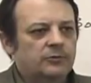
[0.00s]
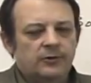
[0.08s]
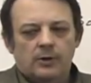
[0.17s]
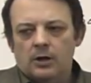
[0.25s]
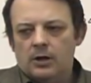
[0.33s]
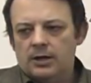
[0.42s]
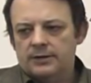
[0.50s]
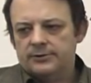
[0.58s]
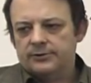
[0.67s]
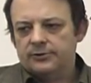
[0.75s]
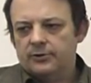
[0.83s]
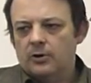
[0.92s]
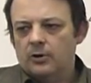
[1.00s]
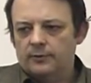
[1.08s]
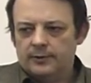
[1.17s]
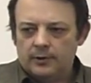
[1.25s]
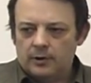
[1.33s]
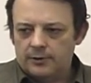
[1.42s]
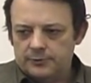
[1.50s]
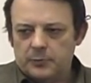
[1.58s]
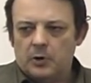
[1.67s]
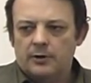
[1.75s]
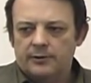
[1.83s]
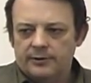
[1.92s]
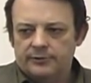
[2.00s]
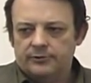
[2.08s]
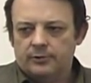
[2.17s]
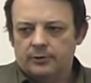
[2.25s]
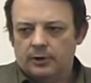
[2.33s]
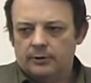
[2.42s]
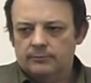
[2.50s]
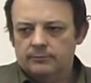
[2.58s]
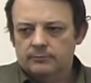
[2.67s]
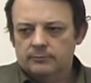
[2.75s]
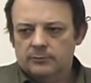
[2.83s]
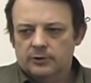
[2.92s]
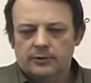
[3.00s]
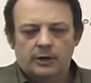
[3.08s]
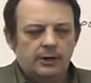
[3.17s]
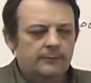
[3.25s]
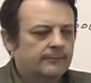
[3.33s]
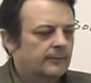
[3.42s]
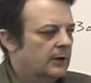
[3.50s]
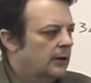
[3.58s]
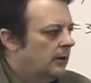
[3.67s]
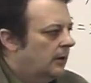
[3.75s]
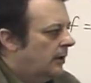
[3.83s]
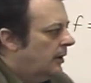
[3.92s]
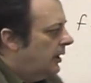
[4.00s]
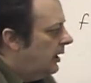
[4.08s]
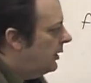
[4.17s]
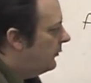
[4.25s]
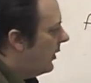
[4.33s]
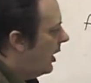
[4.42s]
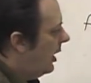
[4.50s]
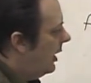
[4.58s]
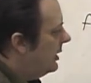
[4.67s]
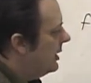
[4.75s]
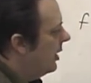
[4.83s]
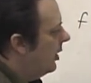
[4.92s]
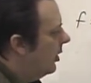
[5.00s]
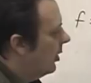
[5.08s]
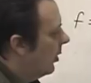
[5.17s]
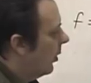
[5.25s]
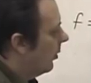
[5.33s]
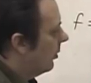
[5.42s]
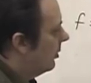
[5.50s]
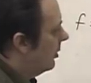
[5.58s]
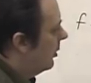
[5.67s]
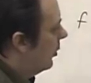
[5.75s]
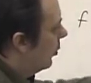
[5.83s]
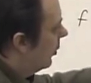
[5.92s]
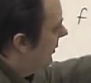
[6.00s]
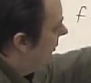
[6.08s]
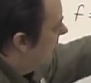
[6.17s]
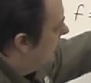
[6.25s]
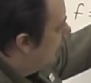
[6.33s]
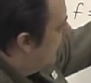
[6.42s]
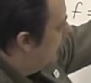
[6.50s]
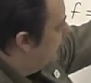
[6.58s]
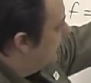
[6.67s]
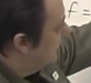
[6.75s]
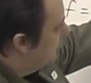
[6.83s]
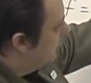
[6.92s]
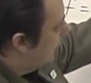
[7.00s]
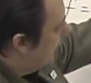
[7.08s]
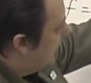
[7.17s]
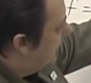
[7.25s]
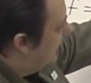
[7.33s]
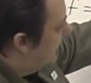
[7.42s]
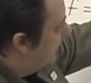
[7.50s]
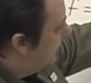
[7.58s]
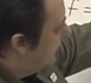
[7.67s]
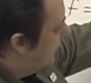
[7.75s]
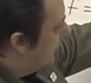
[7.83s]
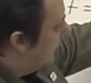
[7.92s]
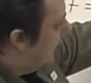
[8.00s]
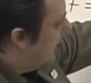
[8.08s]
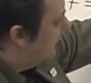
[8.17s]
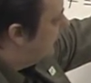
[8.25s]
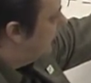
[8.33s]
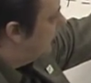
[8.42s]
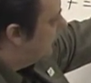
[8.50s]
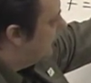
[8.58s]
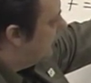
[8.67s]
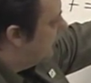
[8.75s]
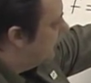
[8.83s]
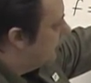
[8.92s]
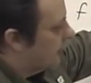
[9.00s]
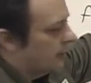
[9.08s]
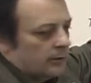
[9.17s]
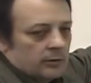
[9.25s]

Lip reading: law to solve a large part of this circuit, okay? If I know what the voltage drop is across this resistor,